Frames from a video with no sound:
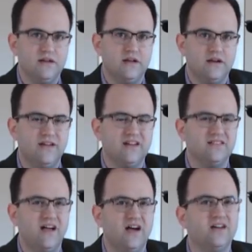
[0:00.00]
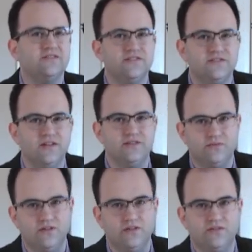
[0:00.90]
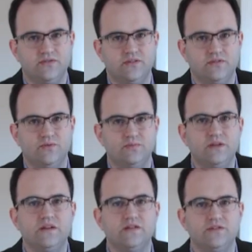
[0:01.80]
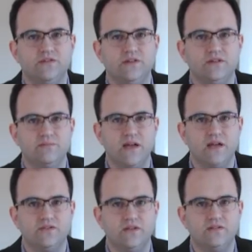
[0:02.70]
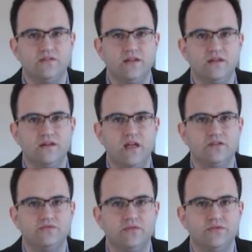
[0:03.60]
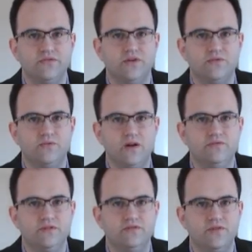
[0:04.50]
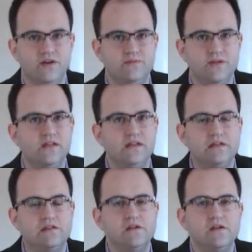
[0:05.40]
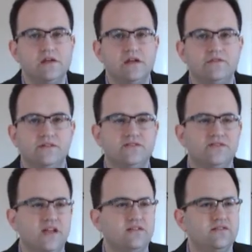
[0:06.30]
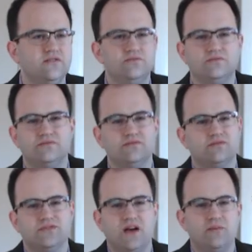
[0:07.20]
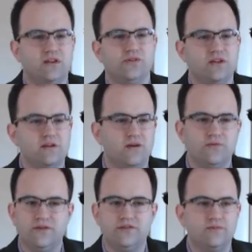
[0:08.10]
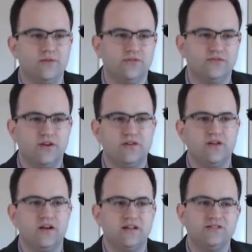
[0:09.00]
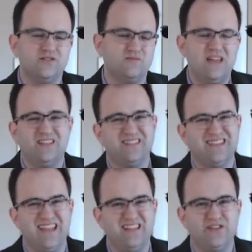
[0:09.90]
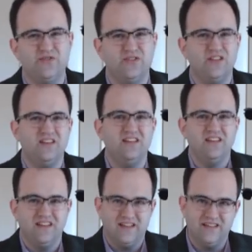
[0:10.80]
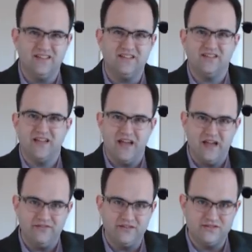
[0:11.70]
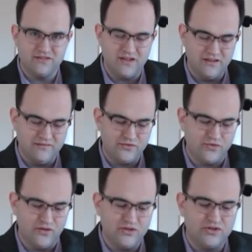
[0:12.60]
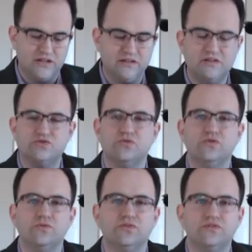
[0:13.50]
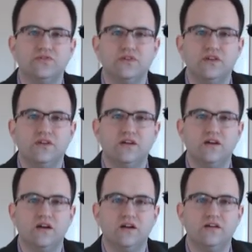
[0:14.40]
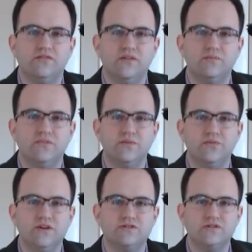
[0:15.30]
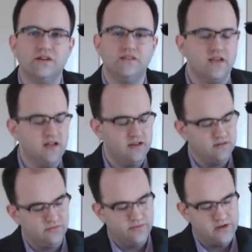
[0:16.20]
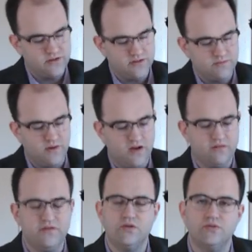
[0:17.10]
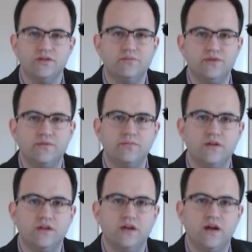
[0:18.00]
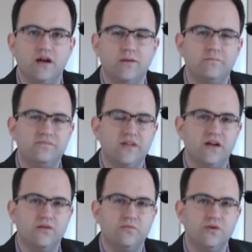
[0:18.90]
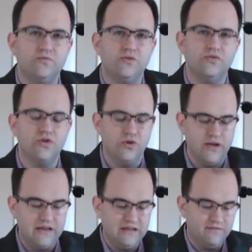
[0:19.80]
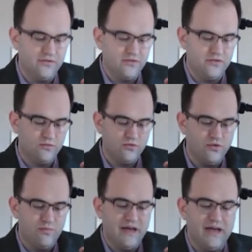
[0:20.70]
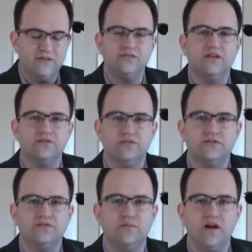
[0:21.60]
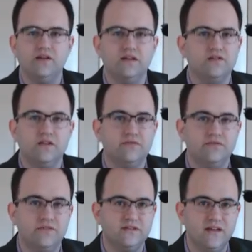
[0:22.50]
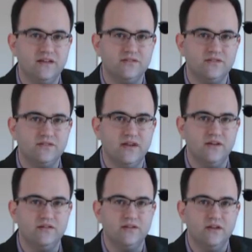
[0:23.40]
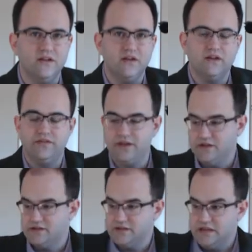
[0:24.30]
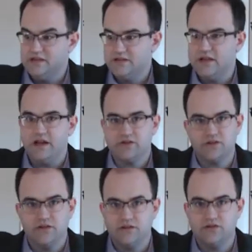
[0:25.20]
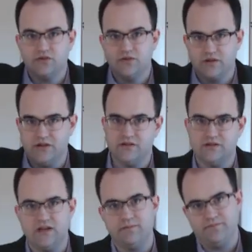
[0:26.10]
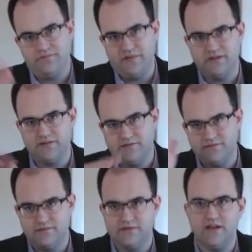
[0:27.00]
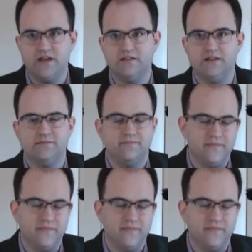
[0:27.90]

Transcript: And I've had a lot of success with this with beginners in the past. They get a nice full tone right from the very beginning. If instead you stop worrying about whether your bow's straight or not and just make it slightly crooked and then have it just kind of draw gently towards the bridge like that, it'll reach a spot of equilibrium where it won't go any further, it won't go past that certain spot, and you'll have a fantastic sound that is easy actually to torque at the tip. That's the second thing.